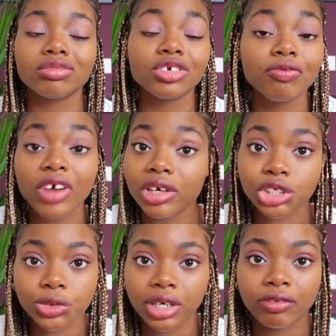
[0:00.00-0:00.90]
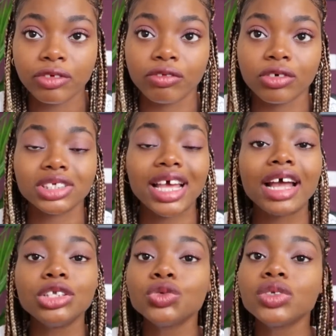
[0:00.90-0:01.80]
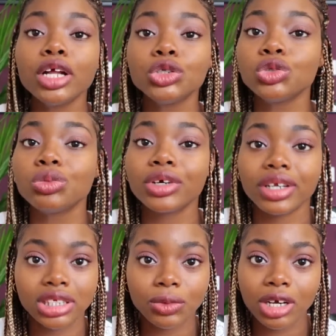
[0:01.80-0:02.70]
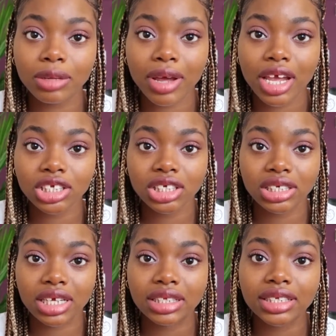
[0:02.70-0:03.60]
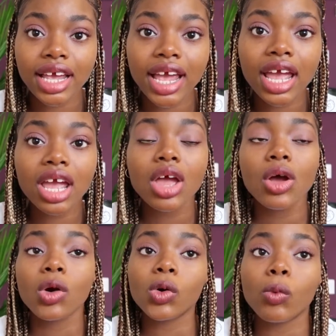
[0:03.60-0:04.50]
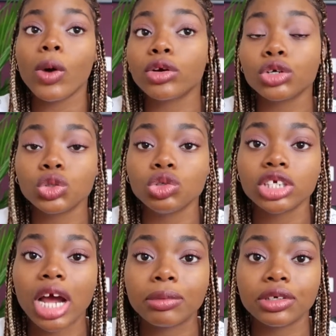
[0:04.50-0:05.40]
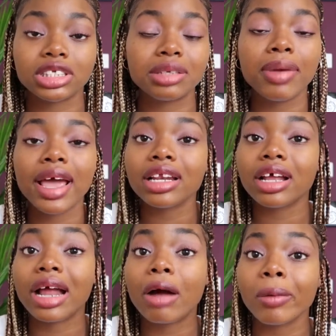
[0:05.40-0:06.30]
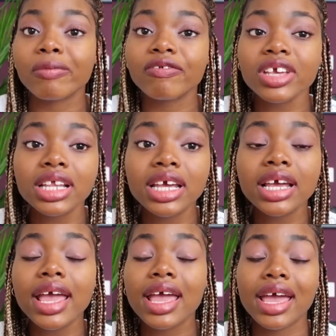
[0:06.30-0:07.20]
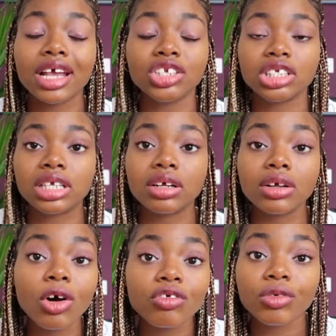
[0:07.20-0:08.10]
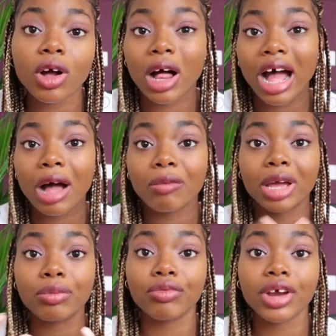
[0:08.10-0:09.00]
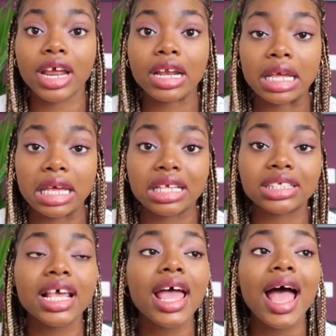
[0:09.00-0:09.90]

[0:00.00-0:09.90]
Very short intervals. I do not do more than 20 pages a day or 1 or 2 chapters, depending on how I'm feeling and just overall how my brain is.